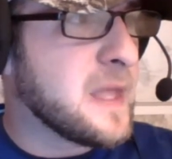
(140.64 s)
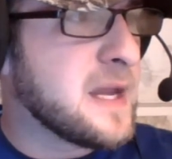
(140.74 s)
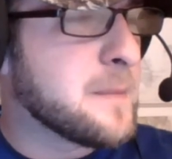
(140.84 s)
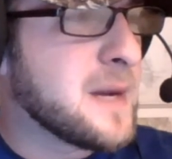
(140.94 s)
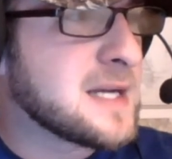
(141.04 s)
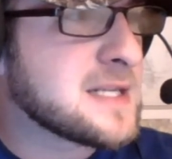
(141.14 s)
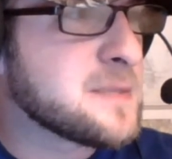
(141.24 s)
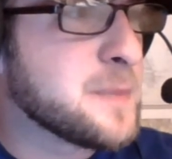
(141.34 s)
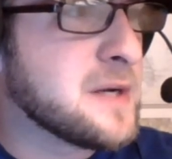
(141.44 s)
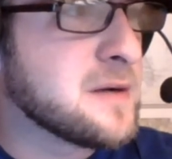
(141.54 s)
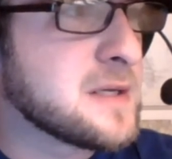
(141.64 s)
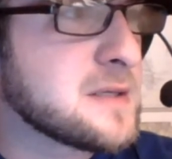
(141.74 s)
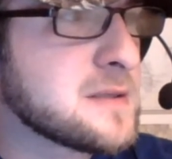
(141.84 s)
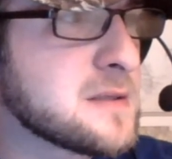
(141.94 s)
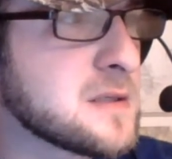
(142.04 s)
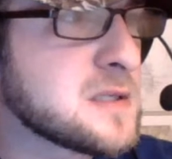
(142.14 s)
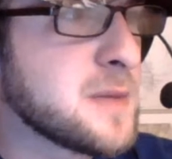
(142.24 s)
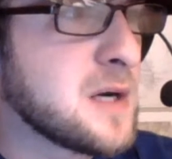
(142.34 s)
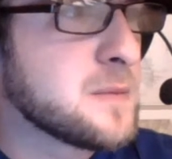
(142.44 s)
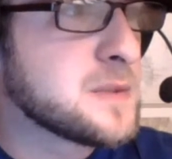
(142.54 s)
In my experience, a
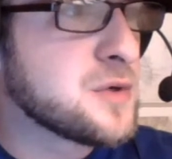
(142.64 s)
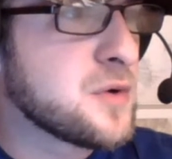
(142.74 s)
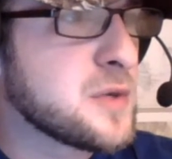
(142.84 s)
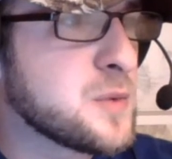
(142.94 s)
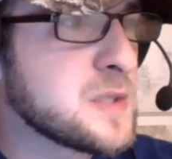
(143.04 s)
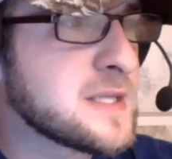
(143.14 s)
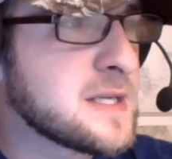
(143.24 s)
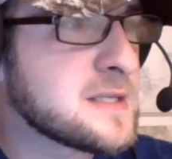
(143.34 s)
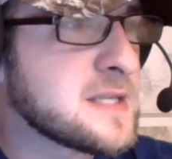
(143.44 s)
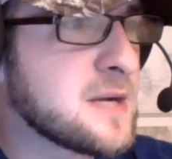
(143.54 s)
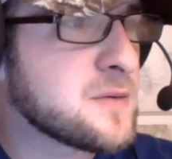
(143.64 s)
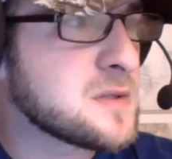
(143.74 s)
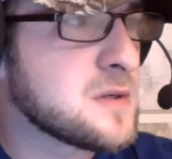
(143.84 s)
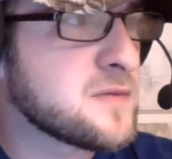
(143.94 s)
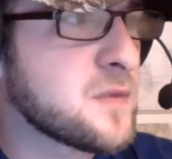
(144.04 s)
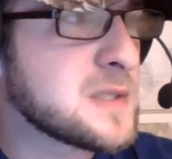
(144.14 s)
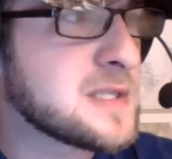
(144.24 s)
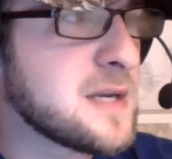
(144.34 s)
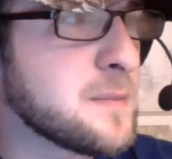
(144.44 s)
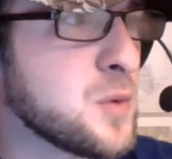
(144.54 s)
small majority would set aside results from a
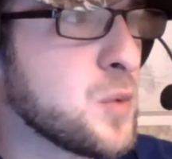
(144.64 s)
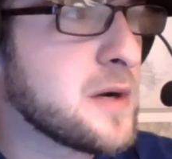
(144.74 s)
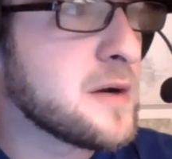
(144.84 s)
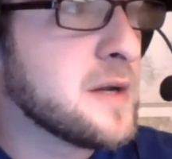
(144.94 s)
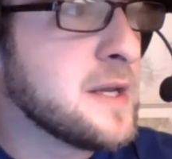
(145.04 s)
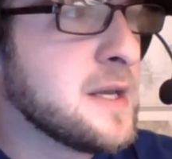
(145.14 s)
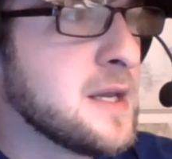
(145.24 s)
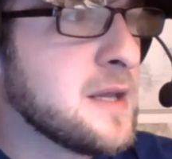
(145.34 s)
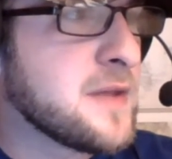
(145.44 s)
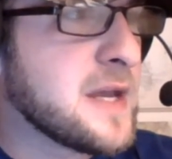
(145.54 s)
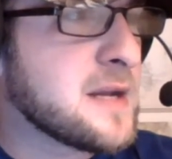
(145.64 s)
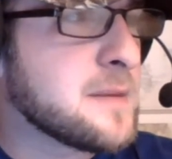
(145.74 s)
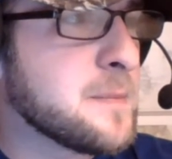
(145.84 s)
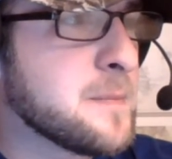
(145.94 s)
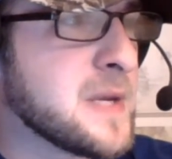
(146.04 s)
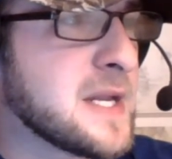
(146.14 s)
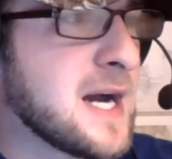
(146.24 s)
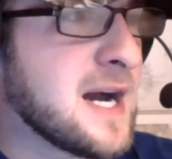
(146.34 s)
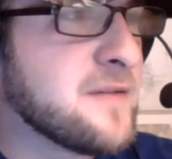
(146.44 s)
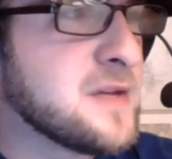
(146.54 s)
sample where there had been
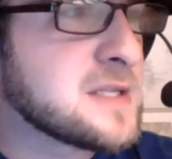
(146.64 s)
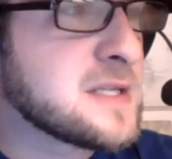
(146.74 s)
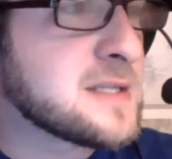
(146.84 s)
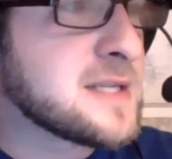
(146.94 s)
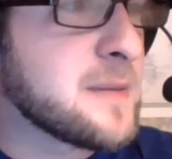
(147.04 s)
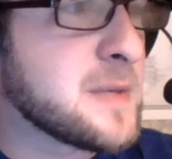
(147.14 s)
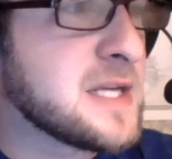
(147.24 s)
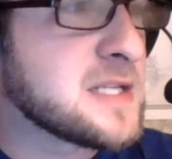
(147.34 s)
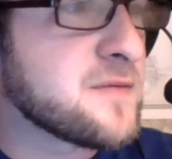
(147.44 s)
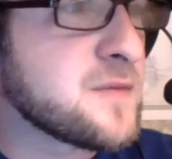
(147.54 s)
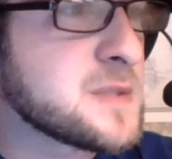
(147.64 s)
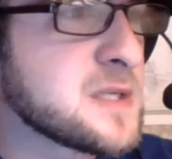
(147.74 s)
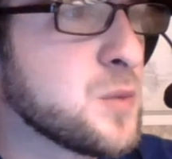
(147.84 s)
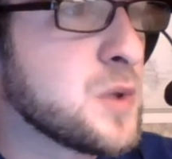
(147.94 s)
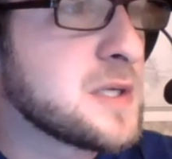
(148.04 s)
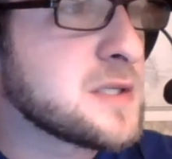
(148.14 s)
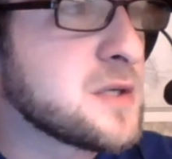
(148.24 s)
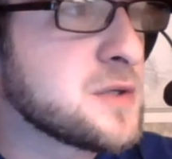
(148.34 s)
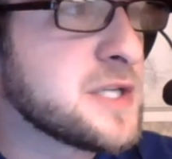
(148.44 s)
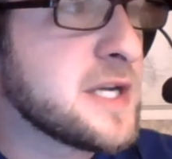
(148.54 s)
obvious contamination from someone
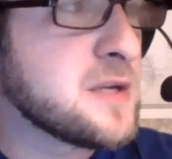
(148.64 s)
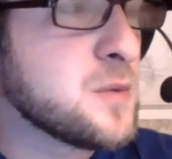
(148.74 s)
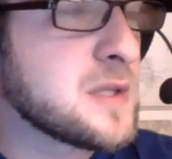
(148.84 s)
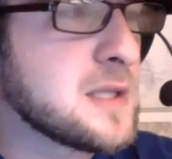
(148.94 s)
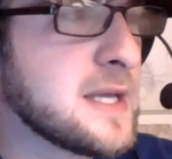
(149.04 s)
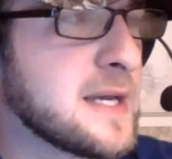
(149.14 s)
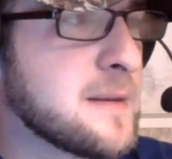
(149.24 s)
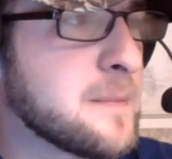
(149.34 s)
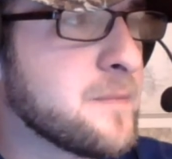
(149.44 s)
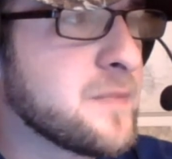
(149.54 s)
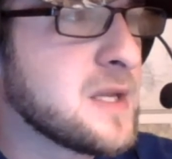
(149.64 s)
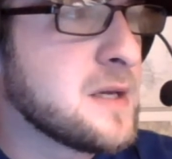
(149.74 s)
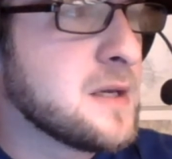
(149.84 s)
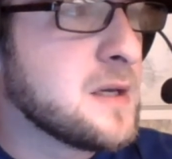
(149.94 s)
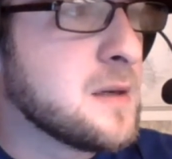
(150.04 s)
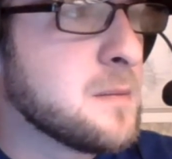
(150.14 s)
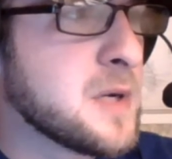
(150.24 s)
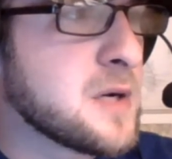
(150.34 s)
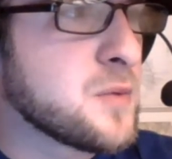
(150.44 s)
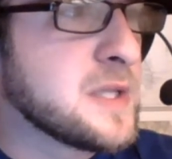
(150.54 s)
associated with the lab.
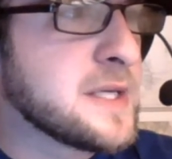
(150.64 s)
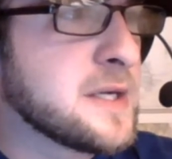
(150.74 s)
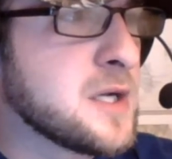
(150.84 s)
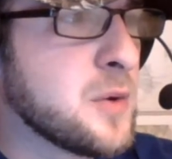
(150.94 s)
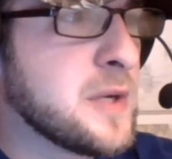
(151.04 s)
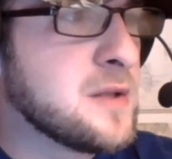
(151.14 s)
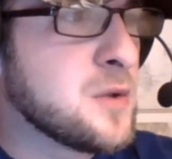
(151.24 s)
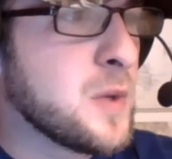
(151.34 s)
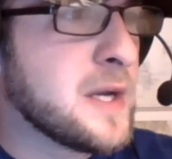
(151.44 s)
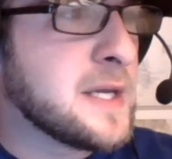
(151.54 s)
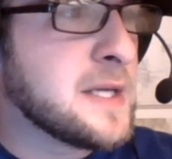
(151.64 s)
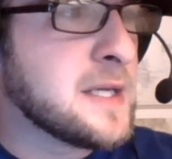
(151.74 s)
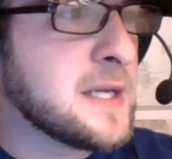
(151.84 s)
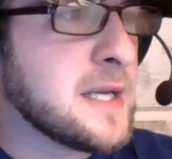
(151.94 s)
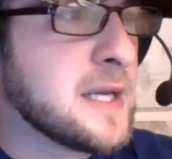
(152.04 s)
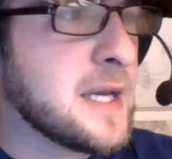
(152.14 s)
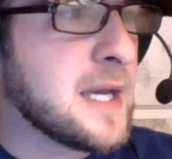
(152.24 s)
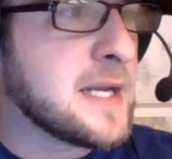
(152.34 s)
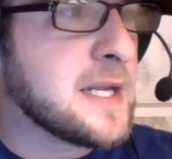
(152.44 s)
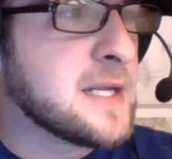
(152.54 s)
But it really could go either way,
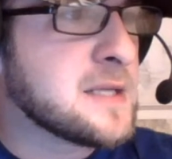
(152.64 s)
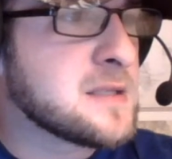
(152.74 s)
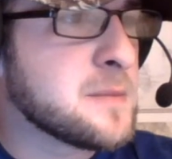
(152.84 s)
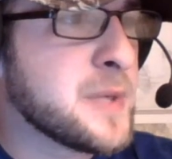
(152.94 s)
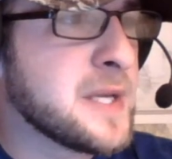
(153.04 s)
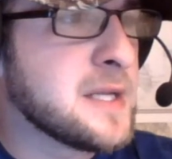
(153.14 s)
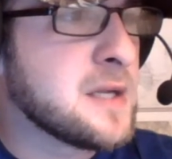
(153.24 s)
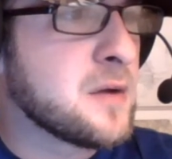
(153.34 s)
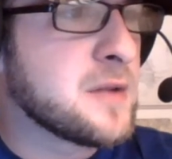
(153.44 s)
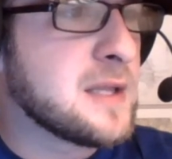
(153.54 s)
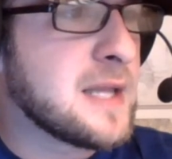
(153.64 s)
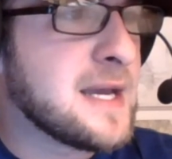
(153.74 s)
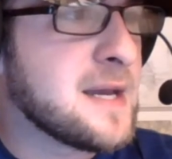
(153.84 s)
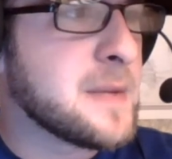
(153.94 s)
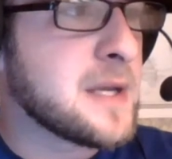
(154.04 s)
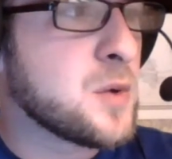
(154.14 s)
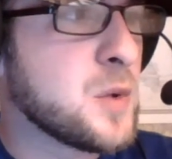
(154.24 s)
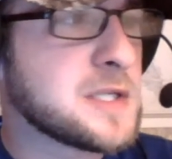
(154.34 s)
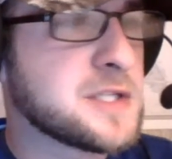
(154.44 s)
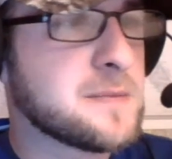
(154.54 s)
and it is dependent on the lab in
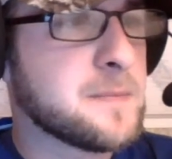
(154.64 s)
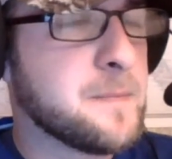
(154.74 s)
question.